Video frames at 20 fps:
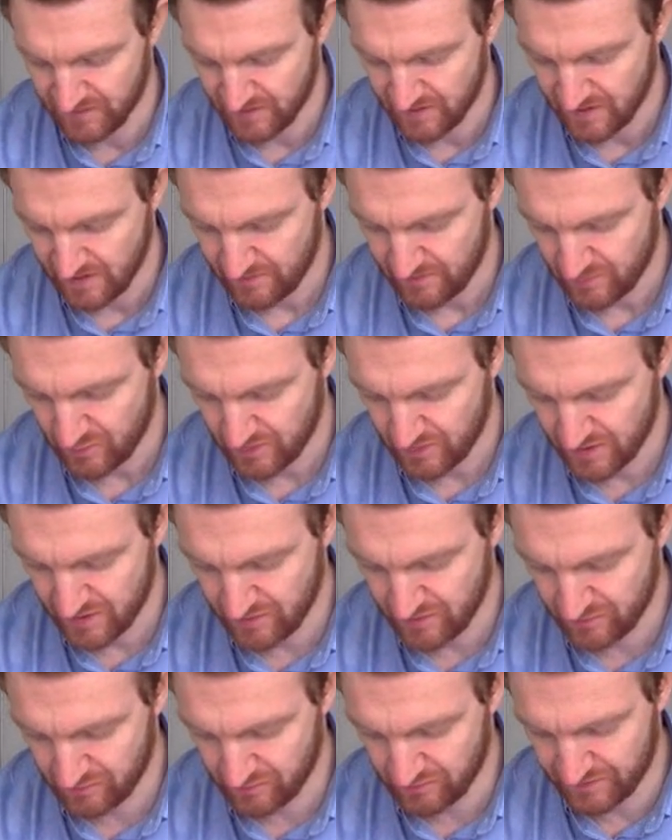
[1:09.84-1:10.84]
But we
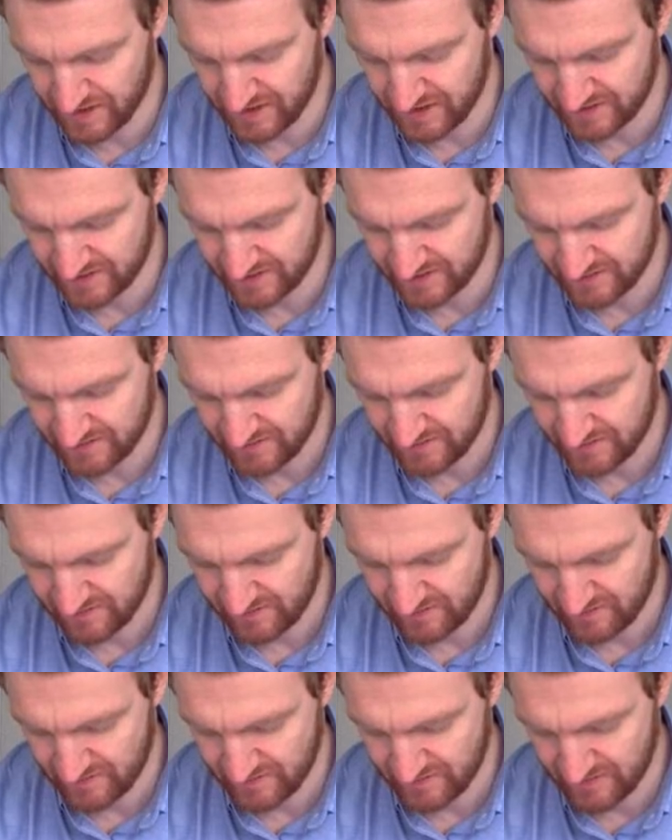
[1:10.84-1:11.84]
call this
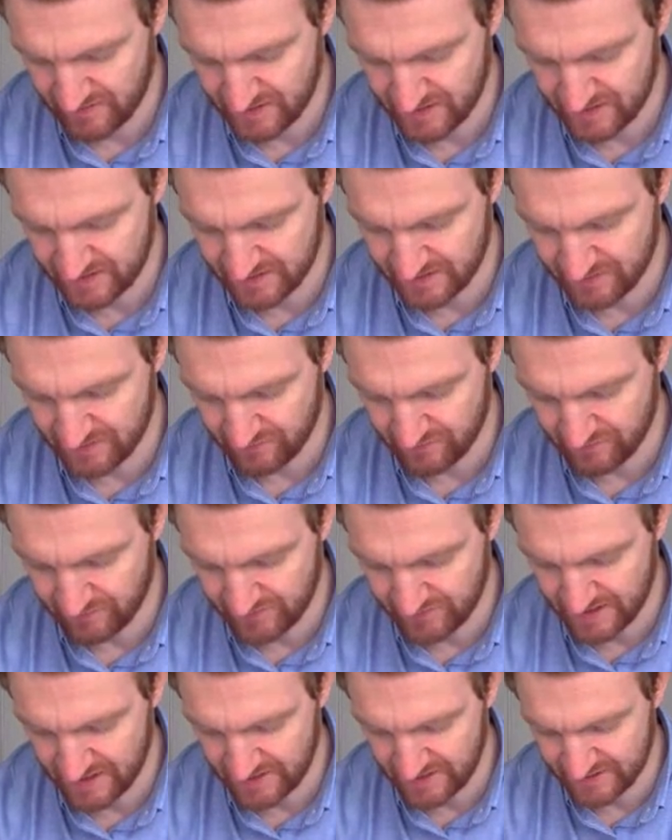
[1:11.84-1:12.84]
theta or
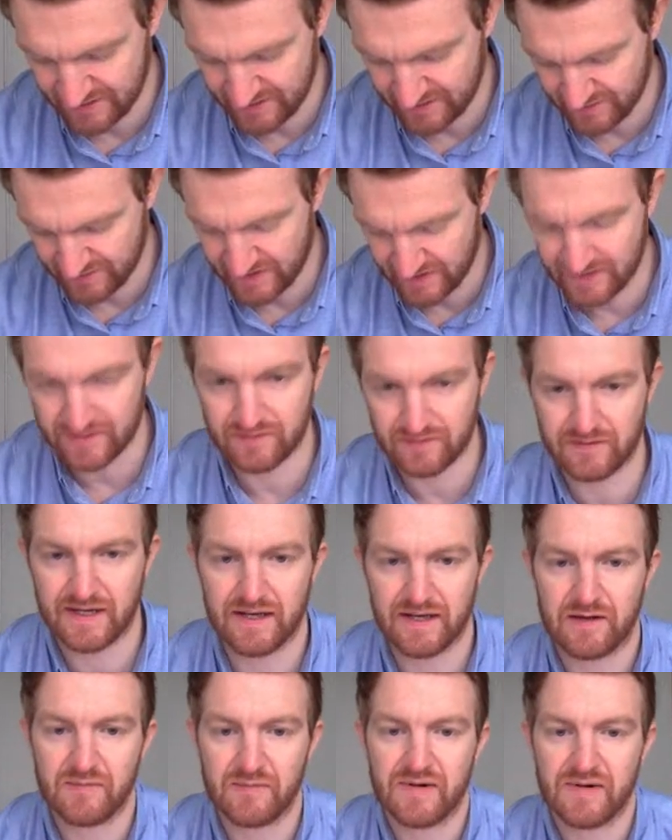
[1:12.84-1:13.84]
theta, depending on how
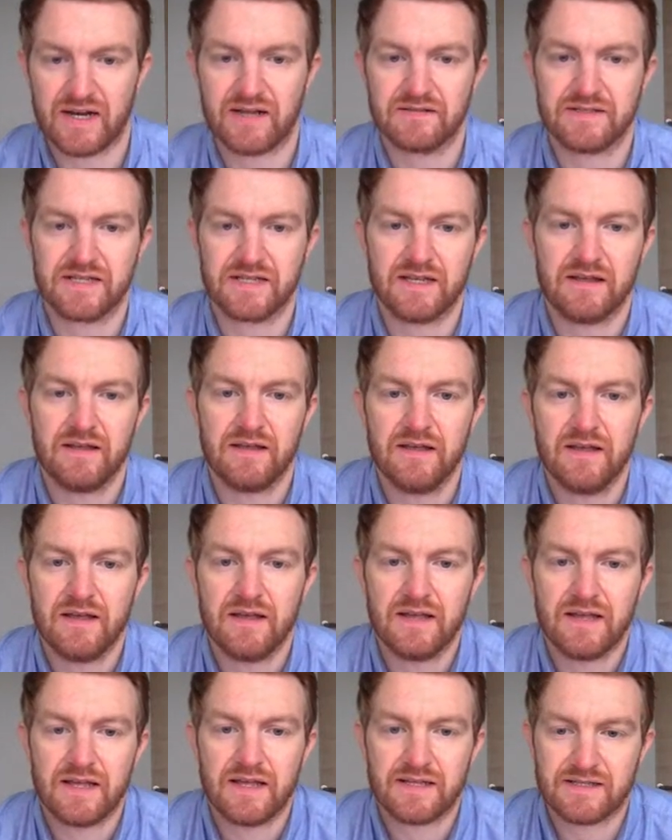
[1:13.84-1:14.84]
you pronounce it.
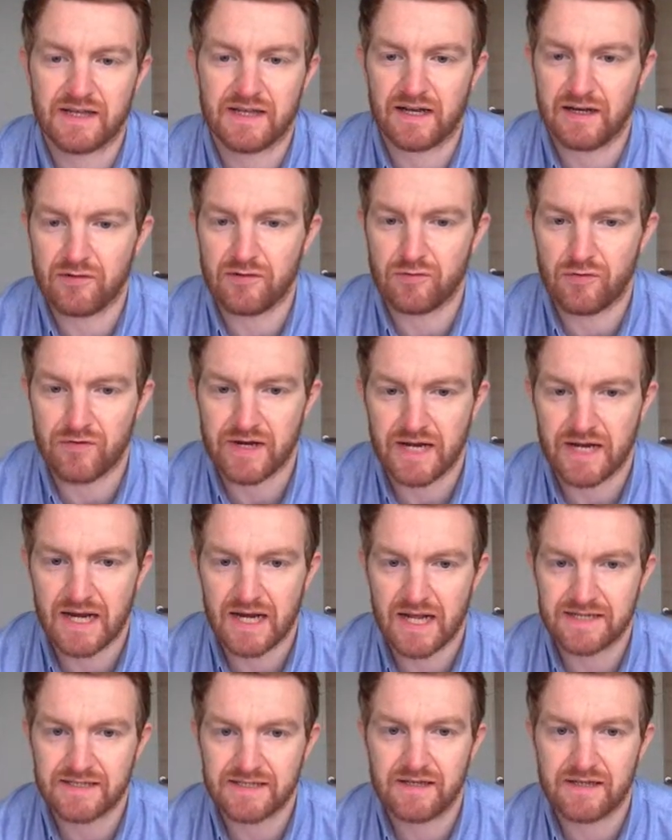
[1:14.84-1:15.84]
It's like a little Greek
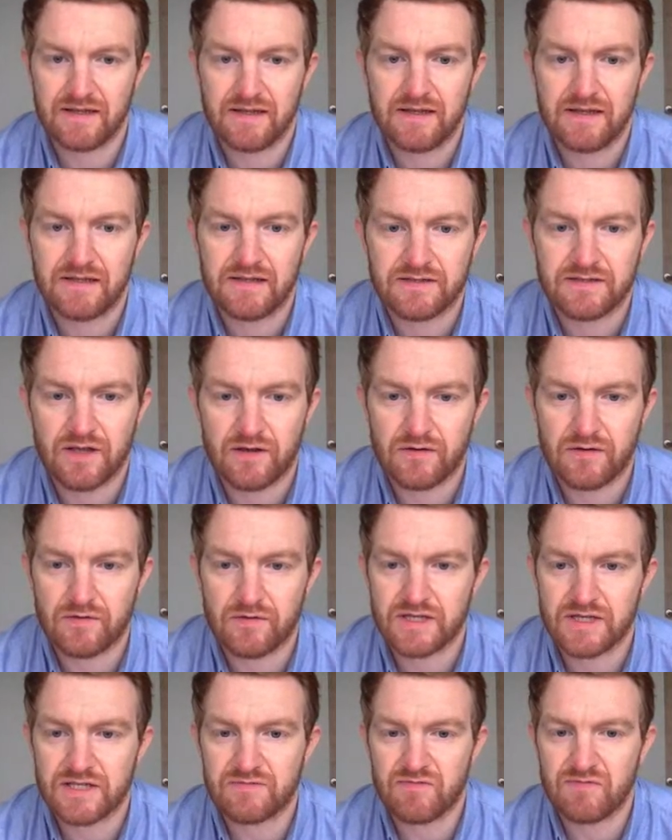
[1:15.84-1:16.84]
letter. So
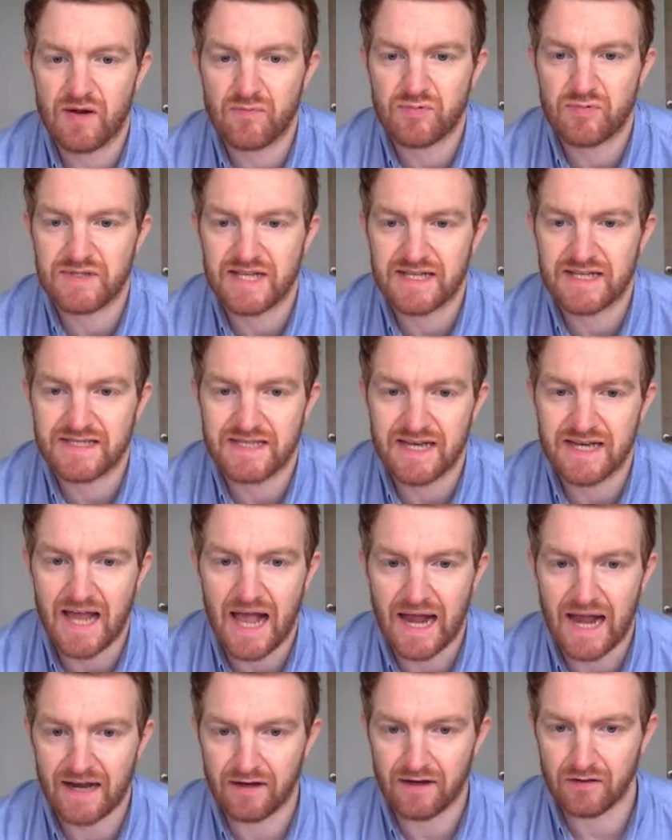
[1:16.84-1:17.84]
this represents an
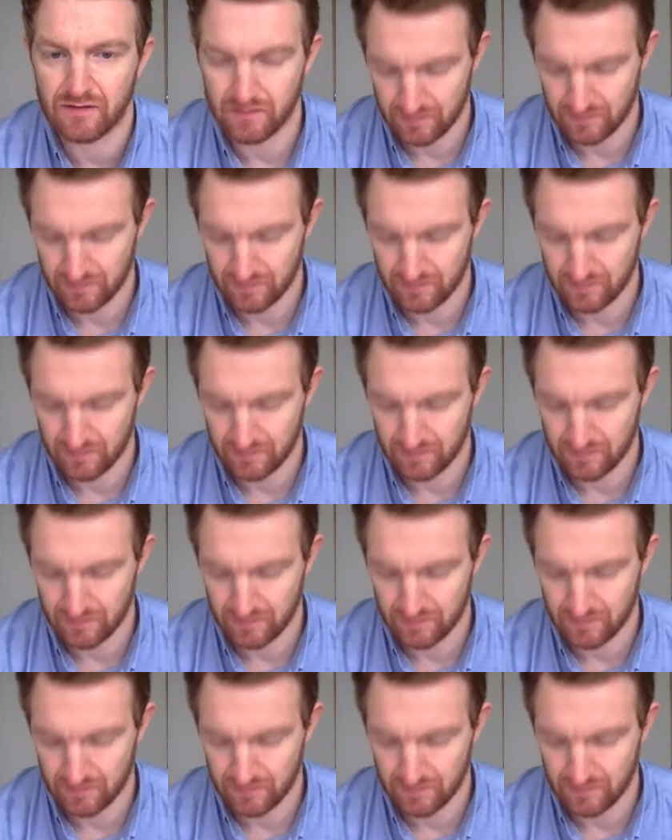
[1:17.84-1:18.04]
angle.